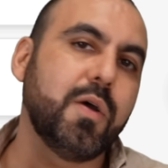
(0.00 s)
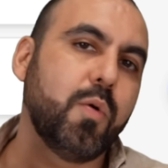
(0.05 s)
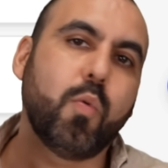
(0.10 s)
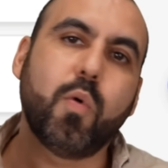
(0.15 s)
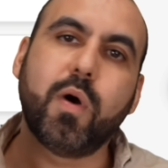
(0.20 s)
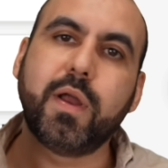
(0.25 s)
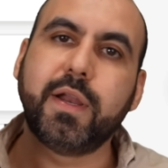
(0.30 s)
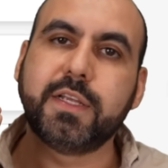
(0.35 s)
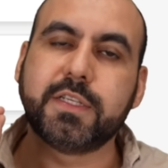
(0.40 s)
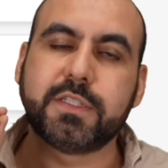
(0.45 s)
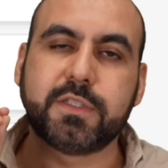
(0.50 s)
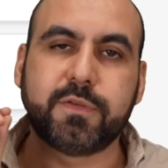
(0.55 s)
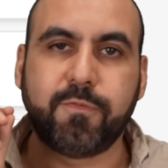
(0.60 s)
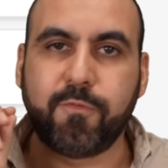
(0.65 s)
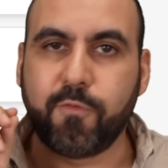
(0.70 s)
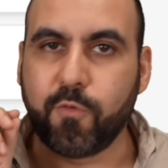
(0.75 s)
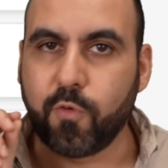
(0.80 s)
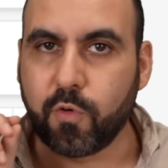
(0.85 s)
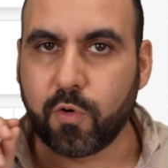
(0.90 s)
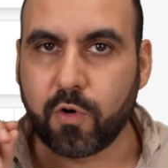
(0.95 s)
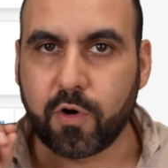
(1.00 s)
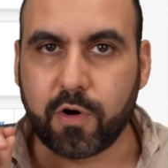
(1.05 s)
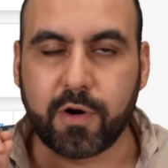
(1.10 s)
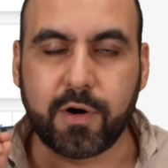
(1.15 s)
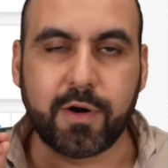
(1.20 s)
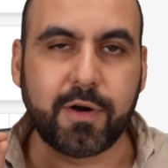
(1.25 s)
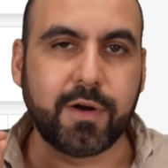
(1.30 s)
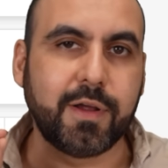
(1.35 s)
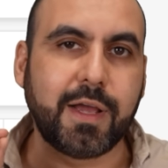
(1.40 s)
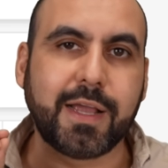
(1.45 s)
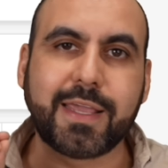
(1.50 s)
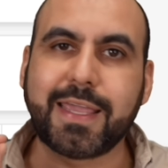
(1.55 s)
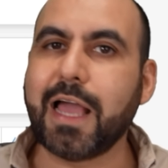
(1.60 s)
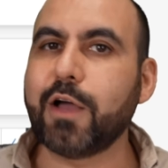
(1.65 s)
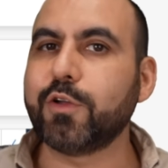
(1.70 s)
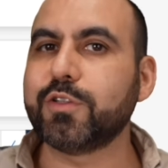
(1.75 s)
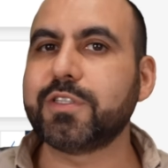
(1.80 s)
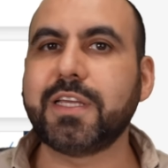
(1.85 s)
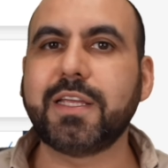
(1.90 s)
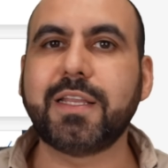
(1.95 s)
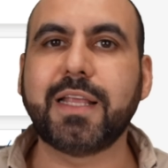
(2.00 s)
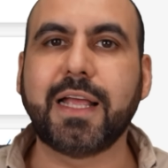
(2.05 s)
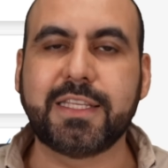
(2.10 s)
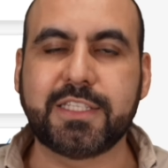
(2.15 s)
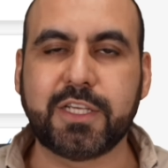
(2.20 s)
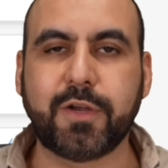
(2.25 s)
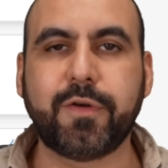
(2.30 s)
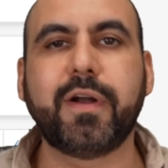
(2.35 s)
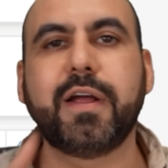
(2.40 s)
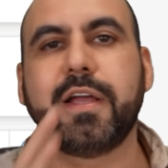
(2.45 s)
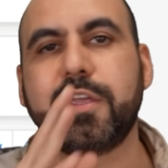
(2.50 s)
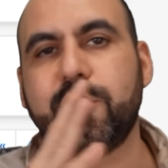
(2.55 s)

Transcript: one is for accounting, et cetera.